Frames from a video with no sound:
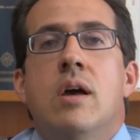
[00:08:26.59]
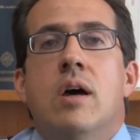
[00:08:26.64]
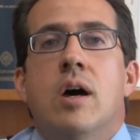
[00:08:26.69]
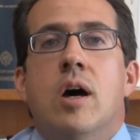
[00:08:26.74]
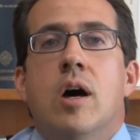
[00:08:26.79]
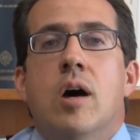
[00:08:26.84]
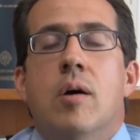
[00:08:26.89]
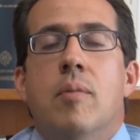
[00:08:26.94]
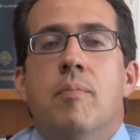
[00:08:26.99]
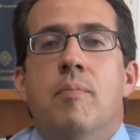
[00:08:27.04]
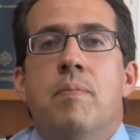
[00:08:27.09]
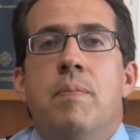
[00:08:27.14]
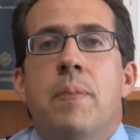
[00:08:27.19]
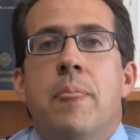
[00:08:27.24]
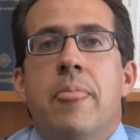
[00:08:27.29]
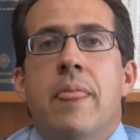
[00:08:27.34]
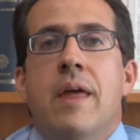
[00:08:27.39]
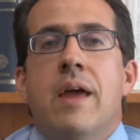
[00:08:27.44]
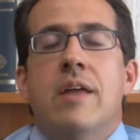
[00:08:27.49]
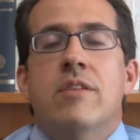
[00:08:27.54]
um,
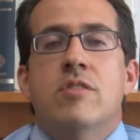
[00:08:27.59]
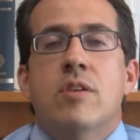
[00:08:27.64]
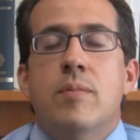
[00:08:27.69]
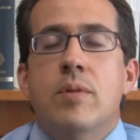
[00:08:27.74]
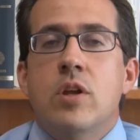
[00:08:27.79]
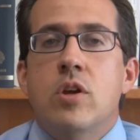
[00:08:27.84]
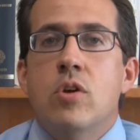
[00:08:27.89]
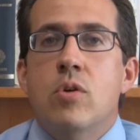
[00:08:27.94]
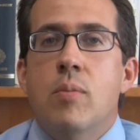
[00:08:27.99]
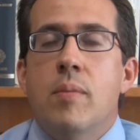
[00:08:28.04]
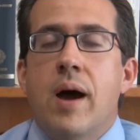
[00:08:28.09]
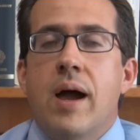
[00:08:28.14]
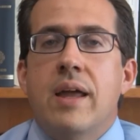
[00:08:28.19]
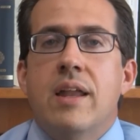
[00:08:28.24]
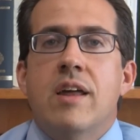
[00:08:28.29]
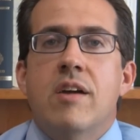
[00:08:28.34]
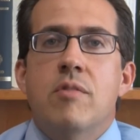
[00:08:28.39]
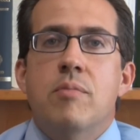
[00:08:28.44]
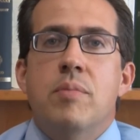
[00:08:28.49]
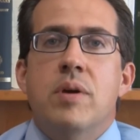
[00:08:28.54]
and somebody who
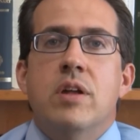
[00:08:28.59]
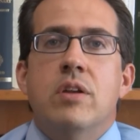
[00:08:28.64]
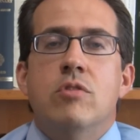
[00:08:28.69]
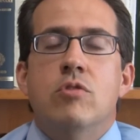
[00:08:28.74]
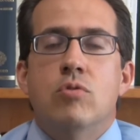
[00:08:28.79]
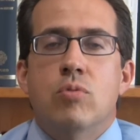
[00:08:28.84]
might have been